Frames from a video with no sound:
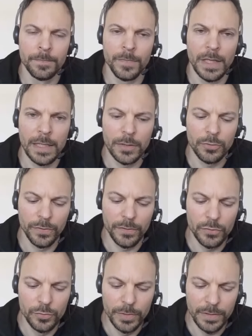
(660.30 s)
Data
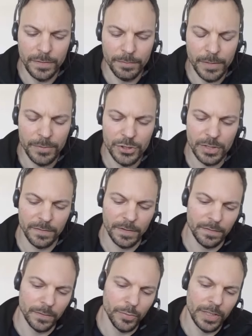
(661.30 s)
consumers, maybe just
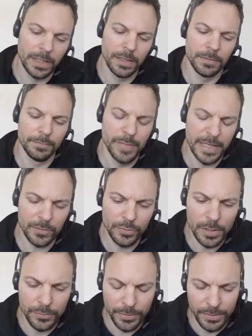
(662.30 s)
as a quick
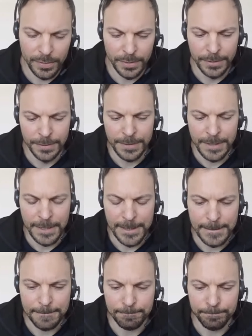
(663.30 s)
background,
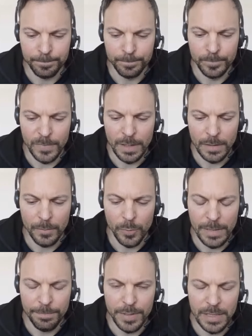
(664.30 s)
um,
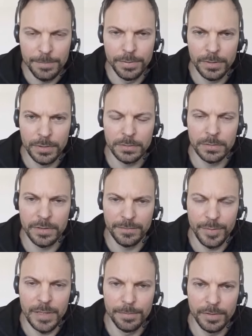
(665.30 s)
when people, if
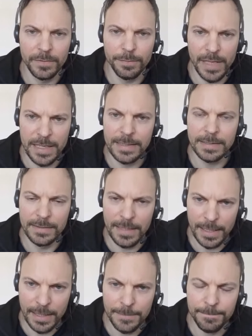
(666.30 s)
people spending
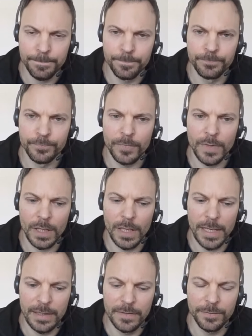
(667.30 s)
time
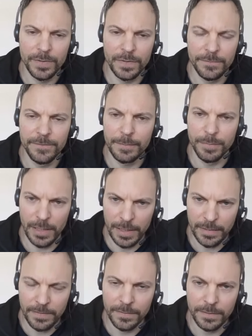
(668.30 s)
at a specific
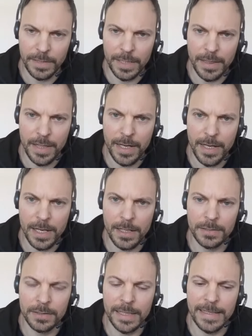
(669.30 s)
place and they
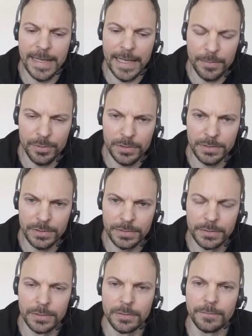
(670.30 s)
are enabled
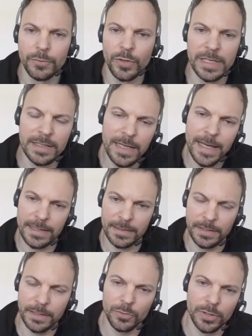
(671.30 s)
for
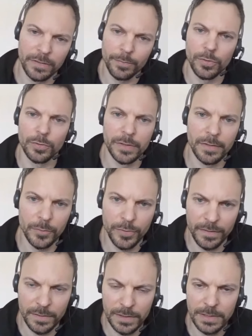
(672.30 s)
interacting or exploring the
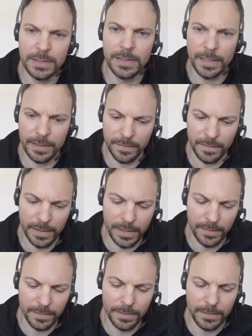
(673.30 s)
vicinity, like it's the
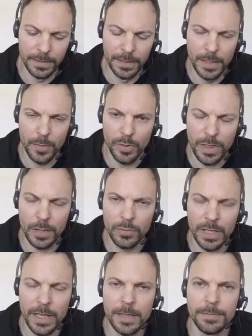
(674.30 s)
case in, with
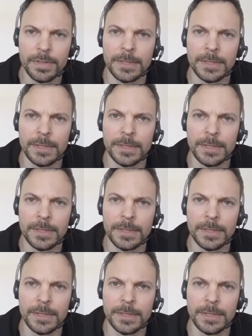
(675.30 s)
our app,